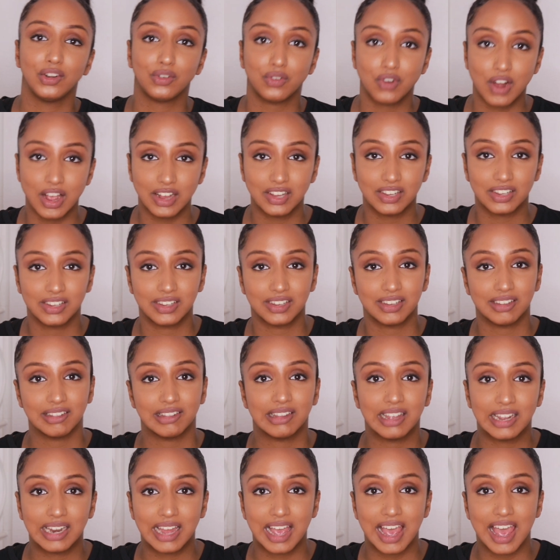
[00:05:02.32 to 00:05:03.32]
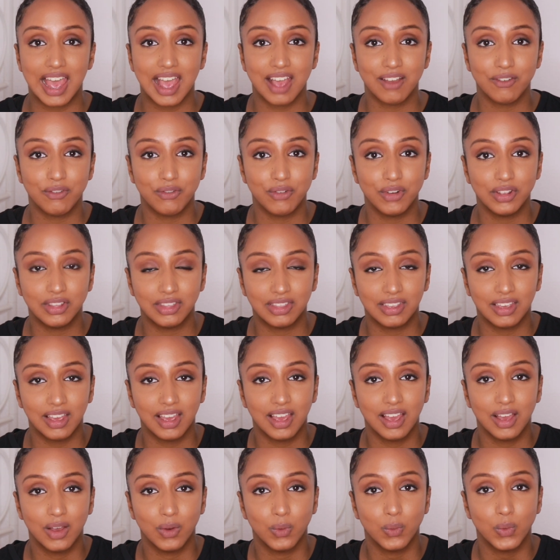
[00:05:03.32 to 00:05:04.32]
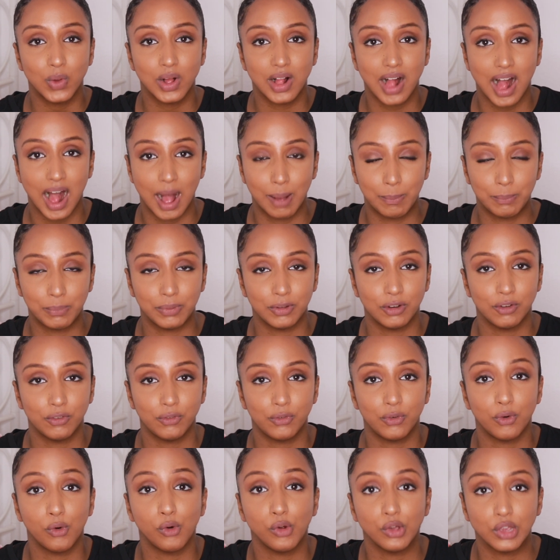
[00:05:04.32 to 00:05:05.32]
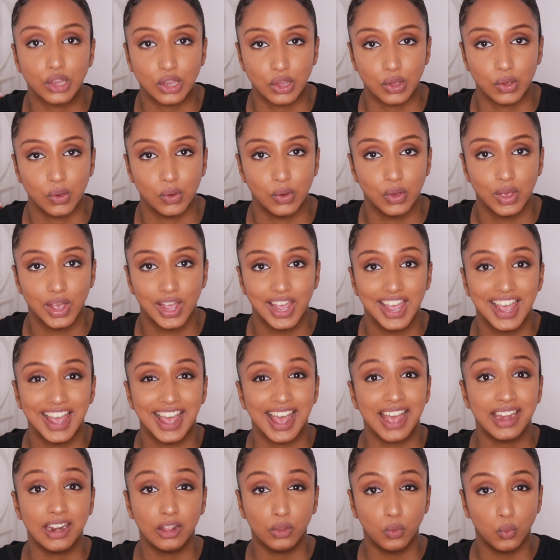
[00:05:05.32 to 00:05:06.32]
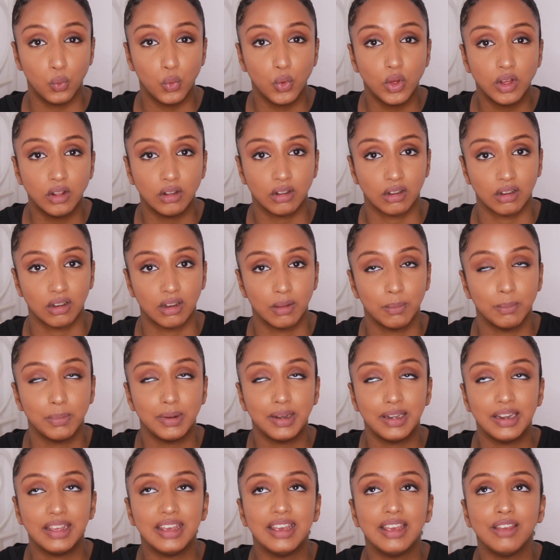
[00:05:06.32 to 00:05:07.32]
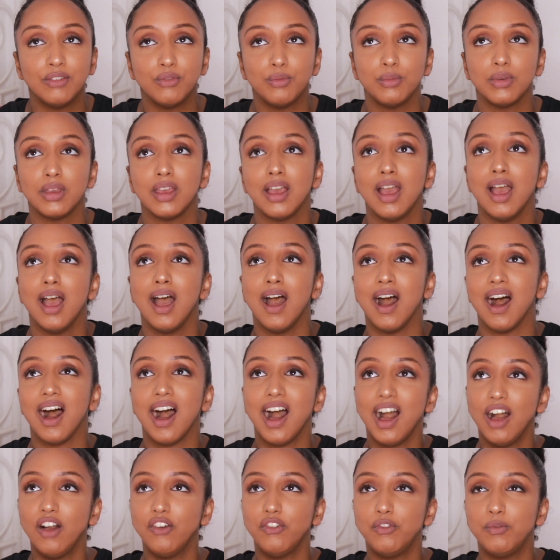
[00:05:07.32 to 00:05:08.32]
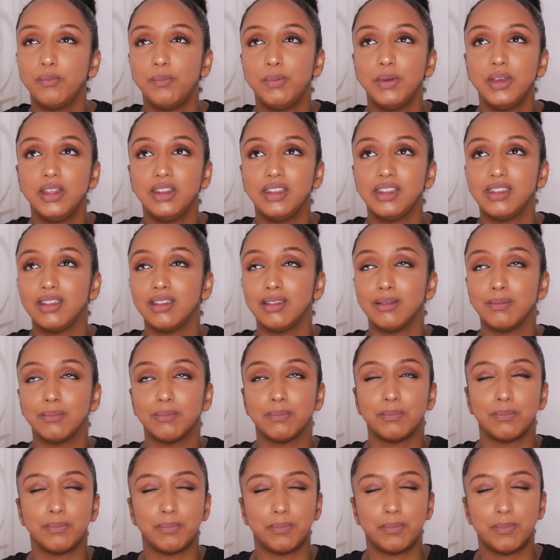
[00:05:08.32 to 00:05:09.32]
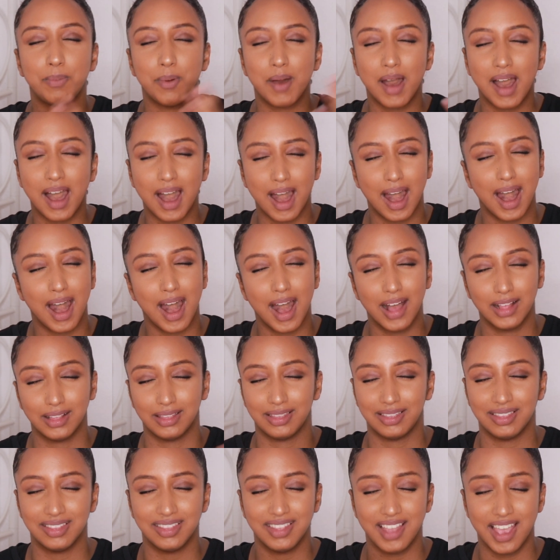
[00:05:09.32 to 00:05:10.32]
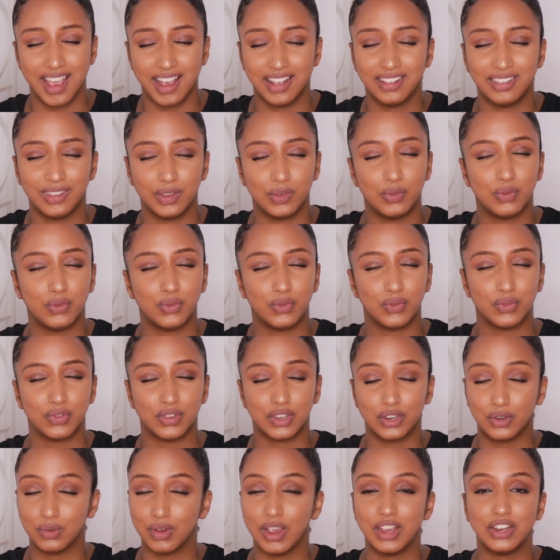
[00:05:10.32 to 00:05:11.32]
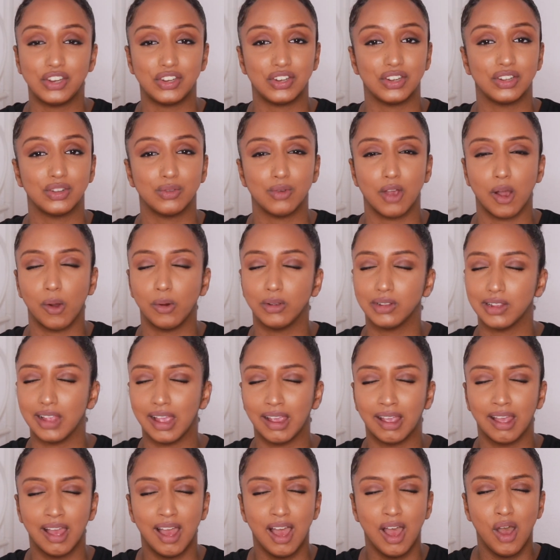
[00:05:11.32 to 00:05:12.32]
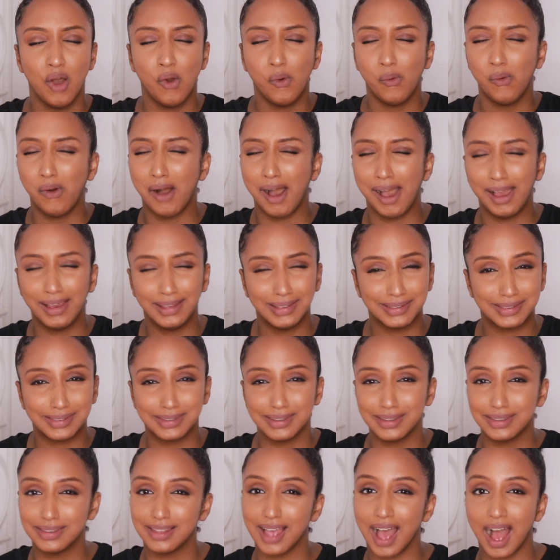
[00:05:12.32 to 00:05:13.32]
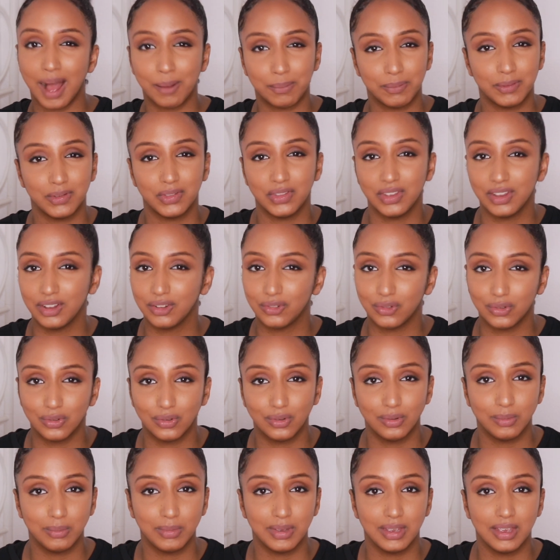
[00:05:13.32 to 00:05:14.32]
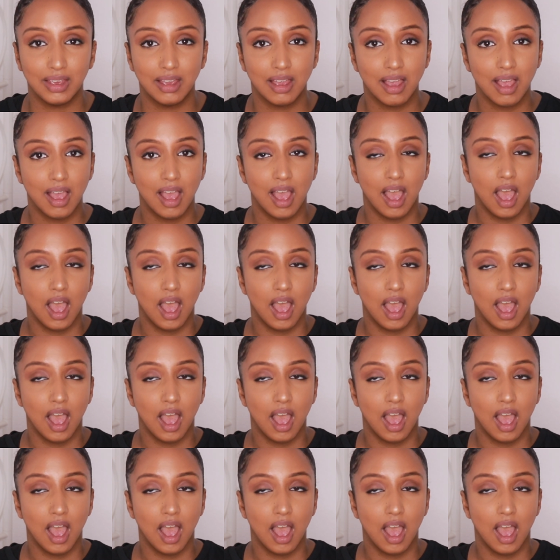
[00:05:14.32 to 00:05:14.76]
trust that everything will happen for you. And it will, believe me. I've been in bad, negative situations where I was like, why is this happening to me?